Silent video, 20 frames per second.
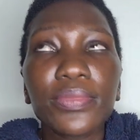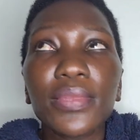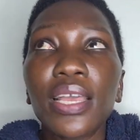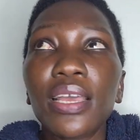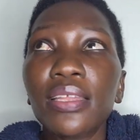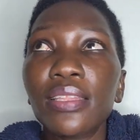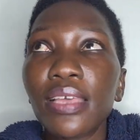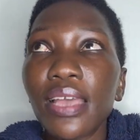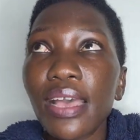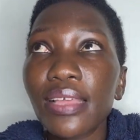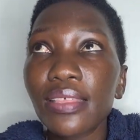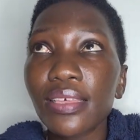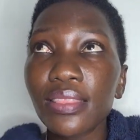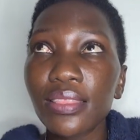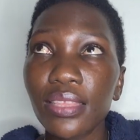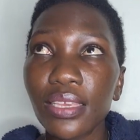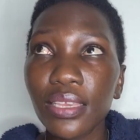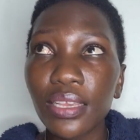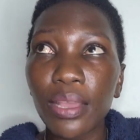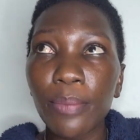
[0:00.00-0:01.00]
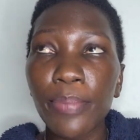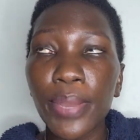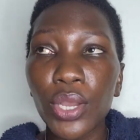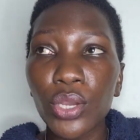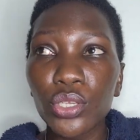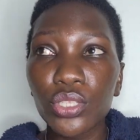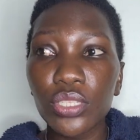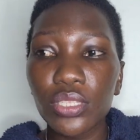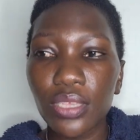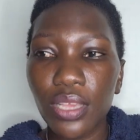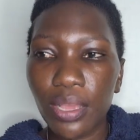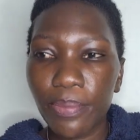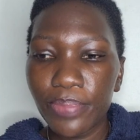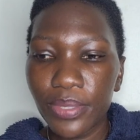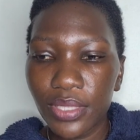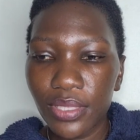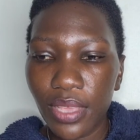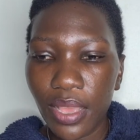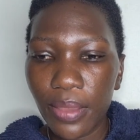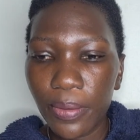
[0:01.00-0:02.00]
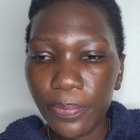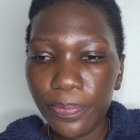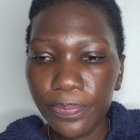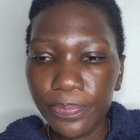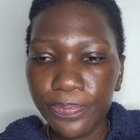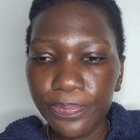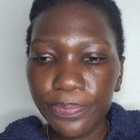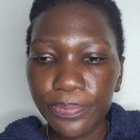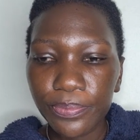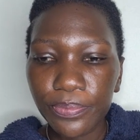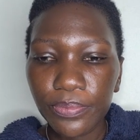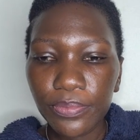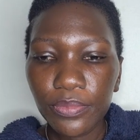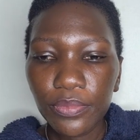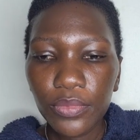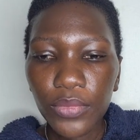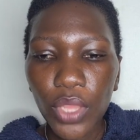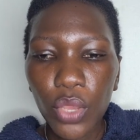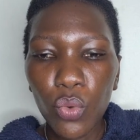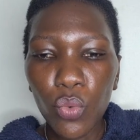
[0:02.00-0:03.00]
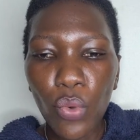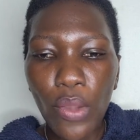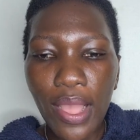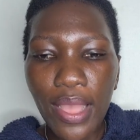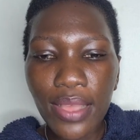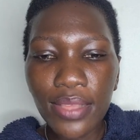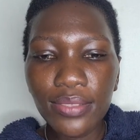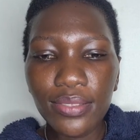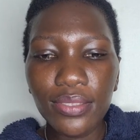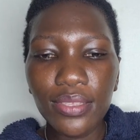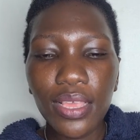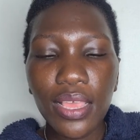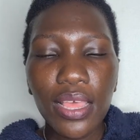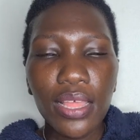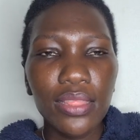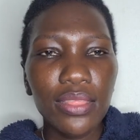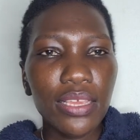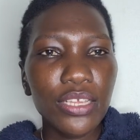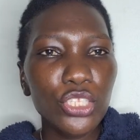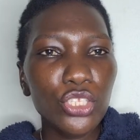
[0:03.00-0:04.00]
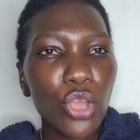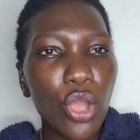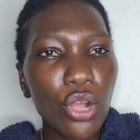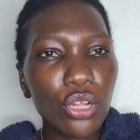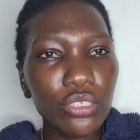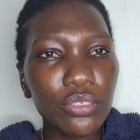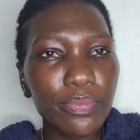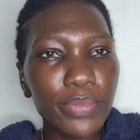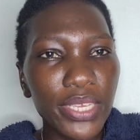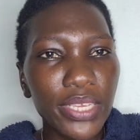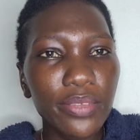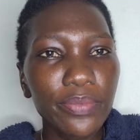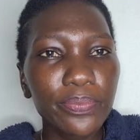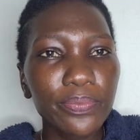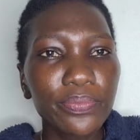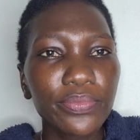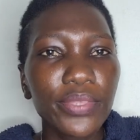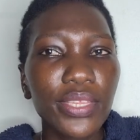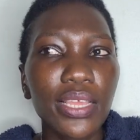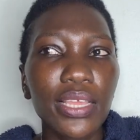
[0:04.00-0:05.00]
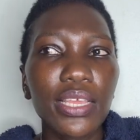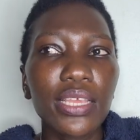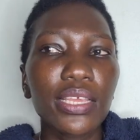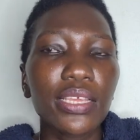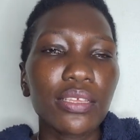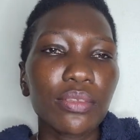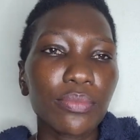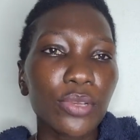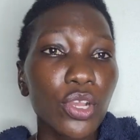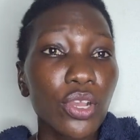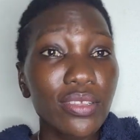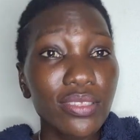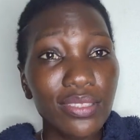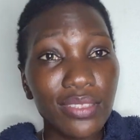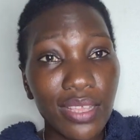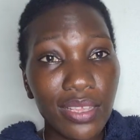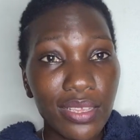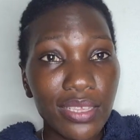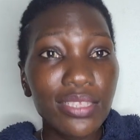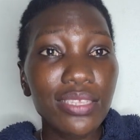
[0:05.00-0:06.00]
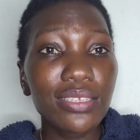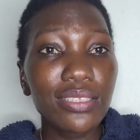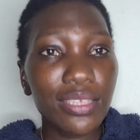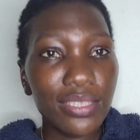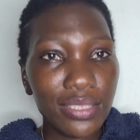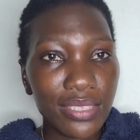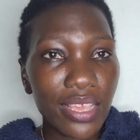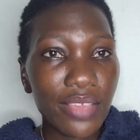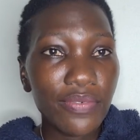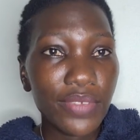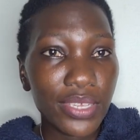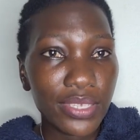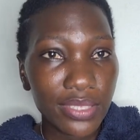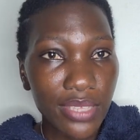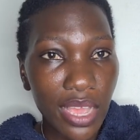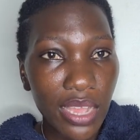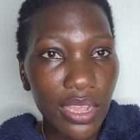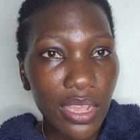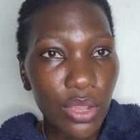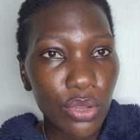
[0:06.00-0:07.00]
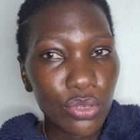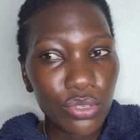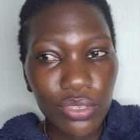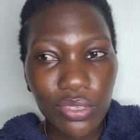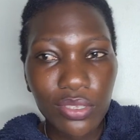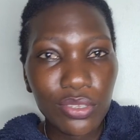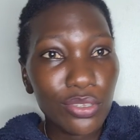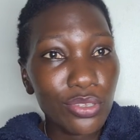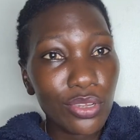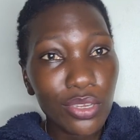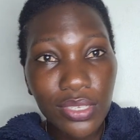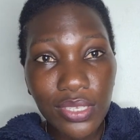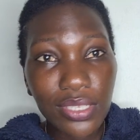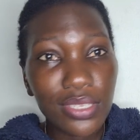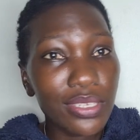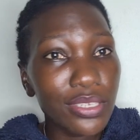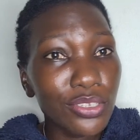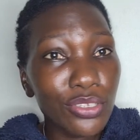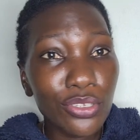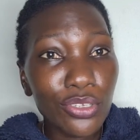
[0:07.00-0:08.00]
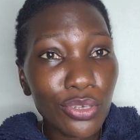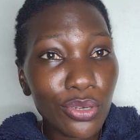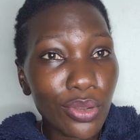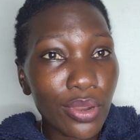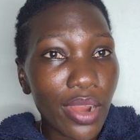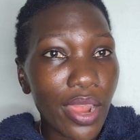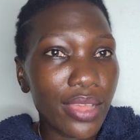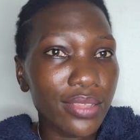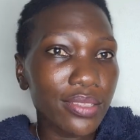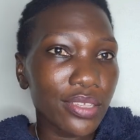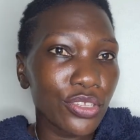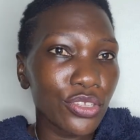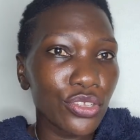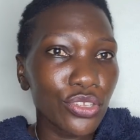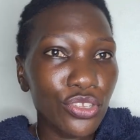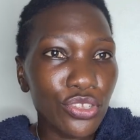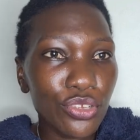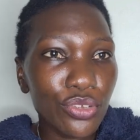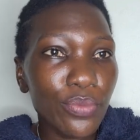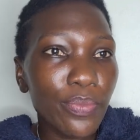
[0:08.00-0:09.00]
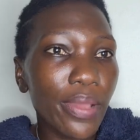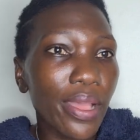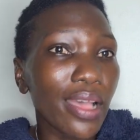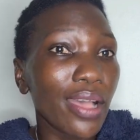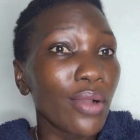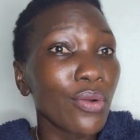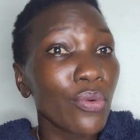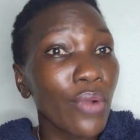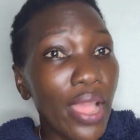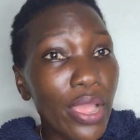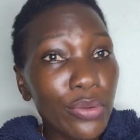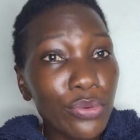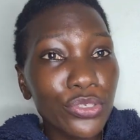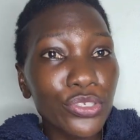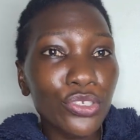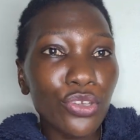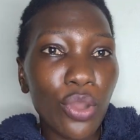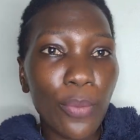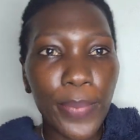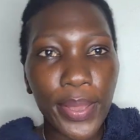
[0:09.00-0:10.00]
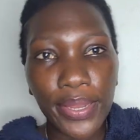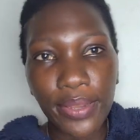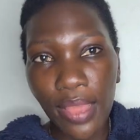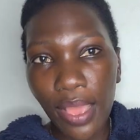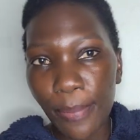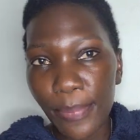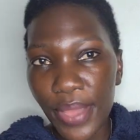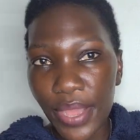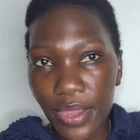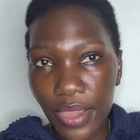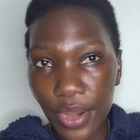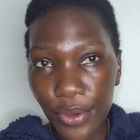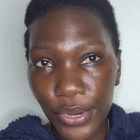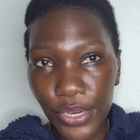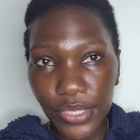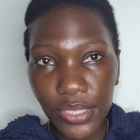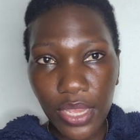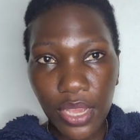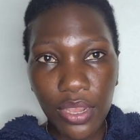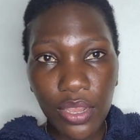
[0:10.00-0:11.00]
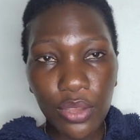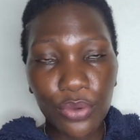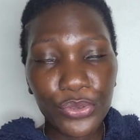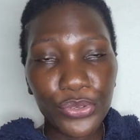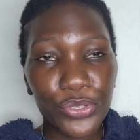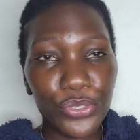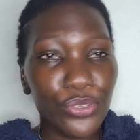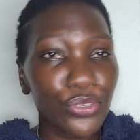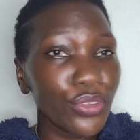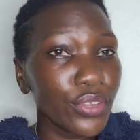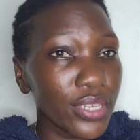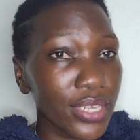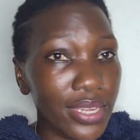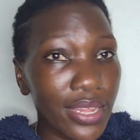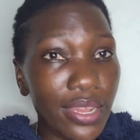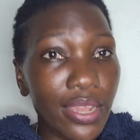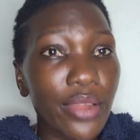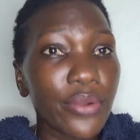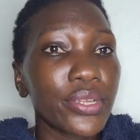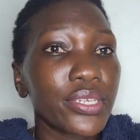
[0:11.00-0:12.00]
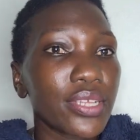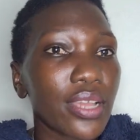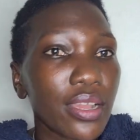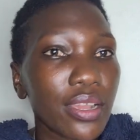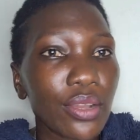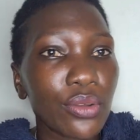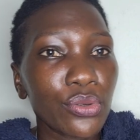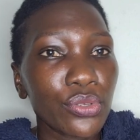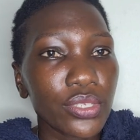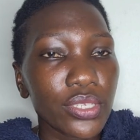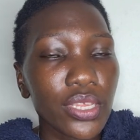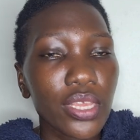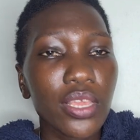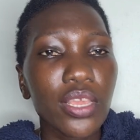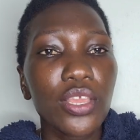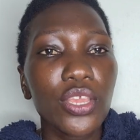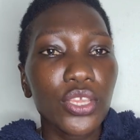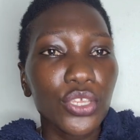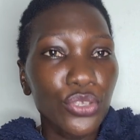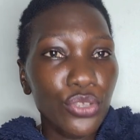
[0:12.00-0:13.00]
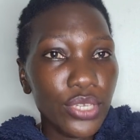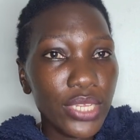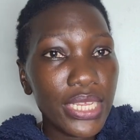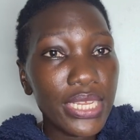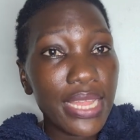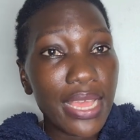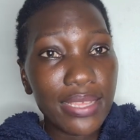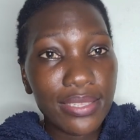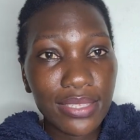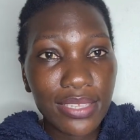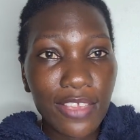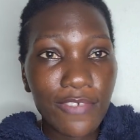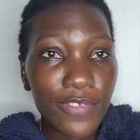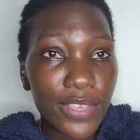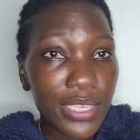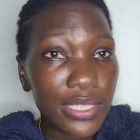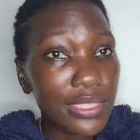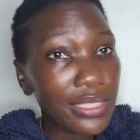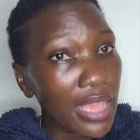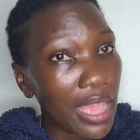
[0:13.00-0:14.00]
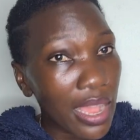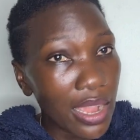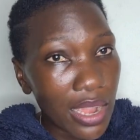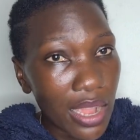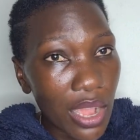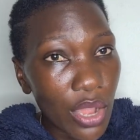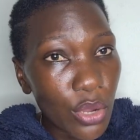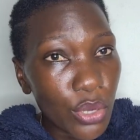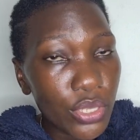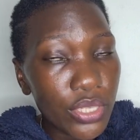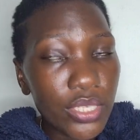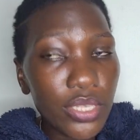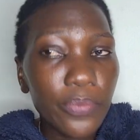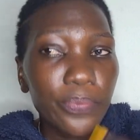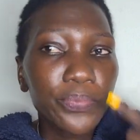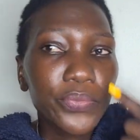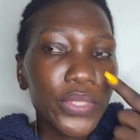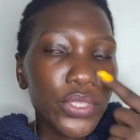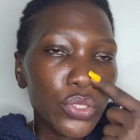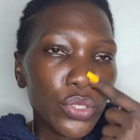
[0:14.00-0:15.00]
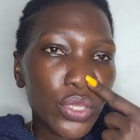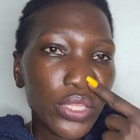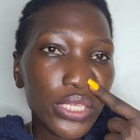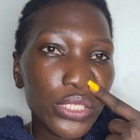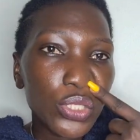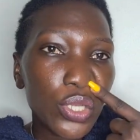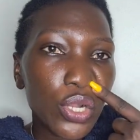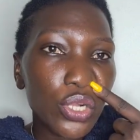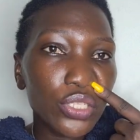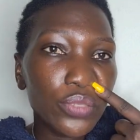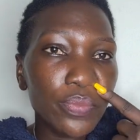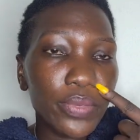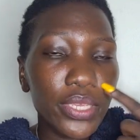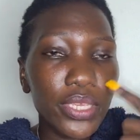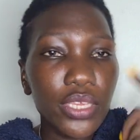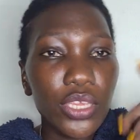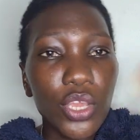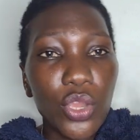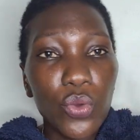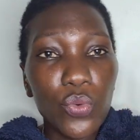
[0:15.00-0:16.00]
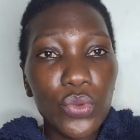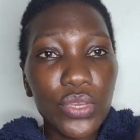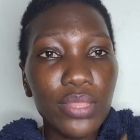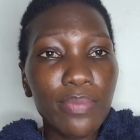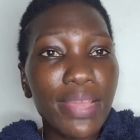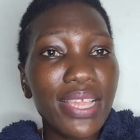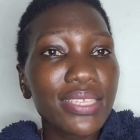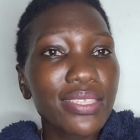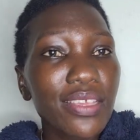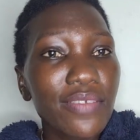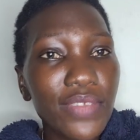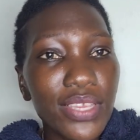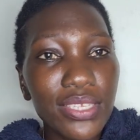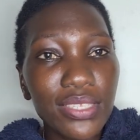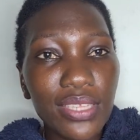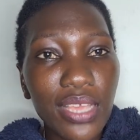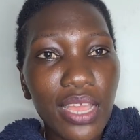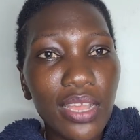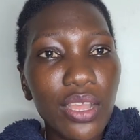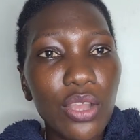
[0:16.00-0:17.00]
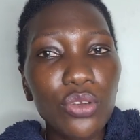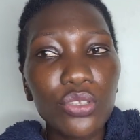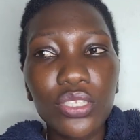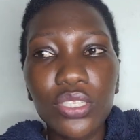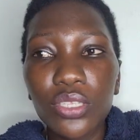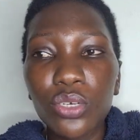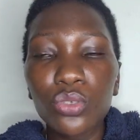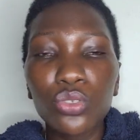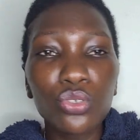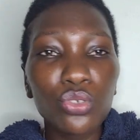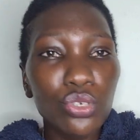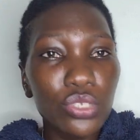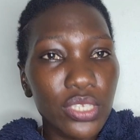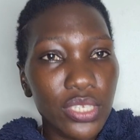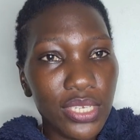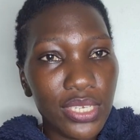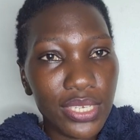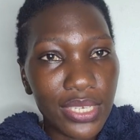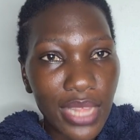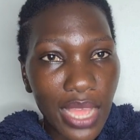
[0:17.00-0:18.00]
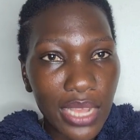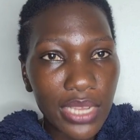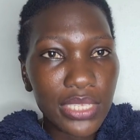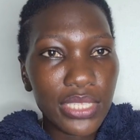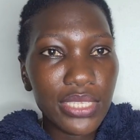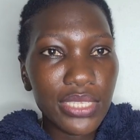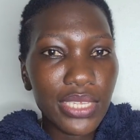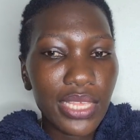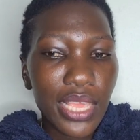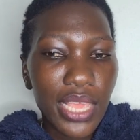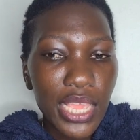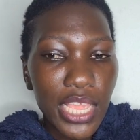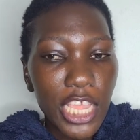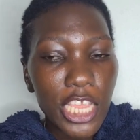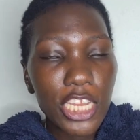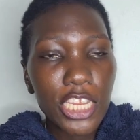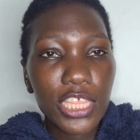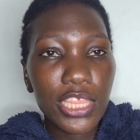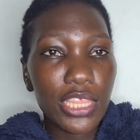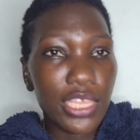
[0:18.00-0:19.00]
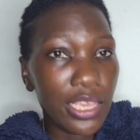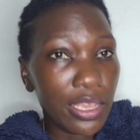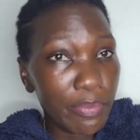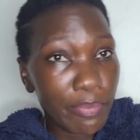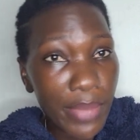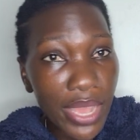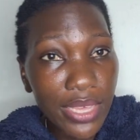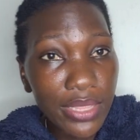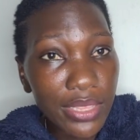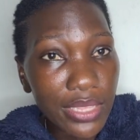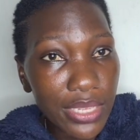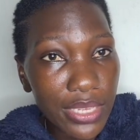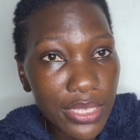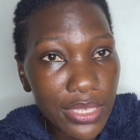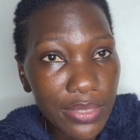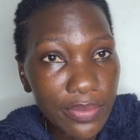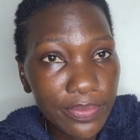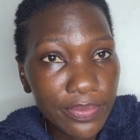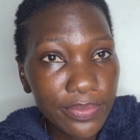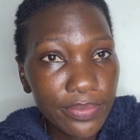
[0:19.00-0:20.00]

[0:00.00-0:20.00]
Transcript: the other thing about Absa was they told me, because it is a savings account, you as a YouTuber, why would you open up a current account? You don't need a current account. You need a savings account. So they told me with my savings account, they will not deduct anything monthly.